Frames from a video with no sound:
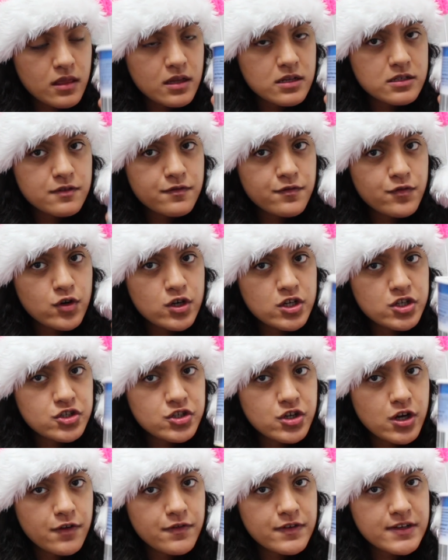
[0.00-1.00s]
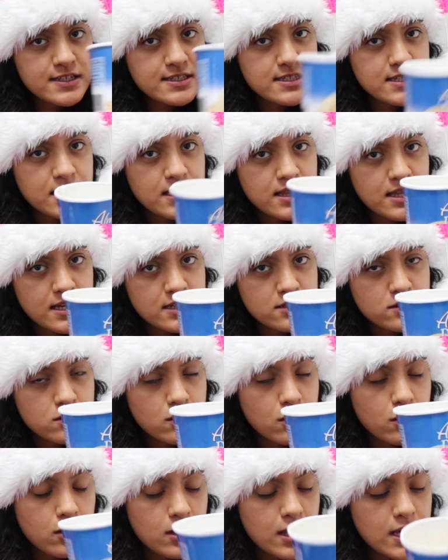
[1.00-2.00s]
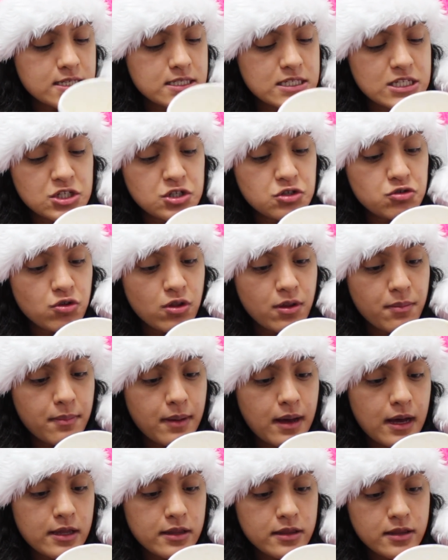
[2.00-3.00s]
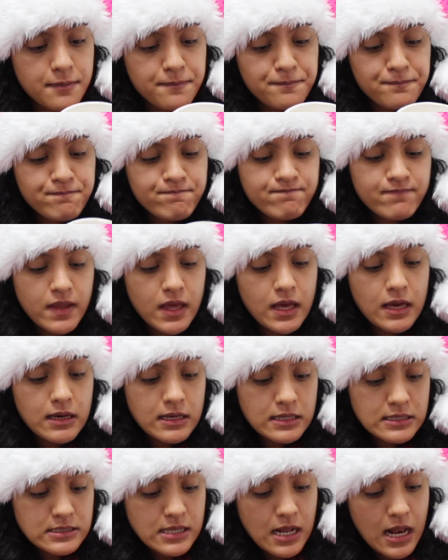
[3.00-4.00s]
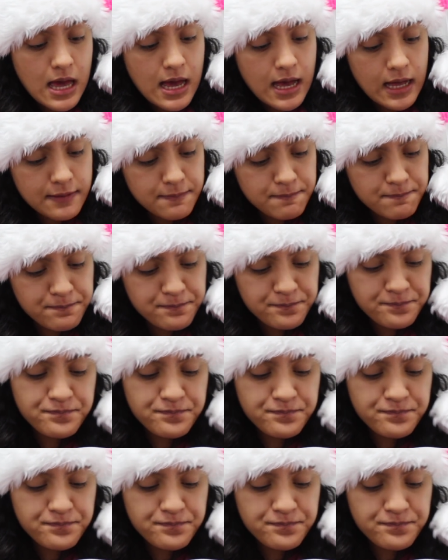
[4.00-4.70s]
There's 4 servings in this, so you guys can do the math. It's a lot.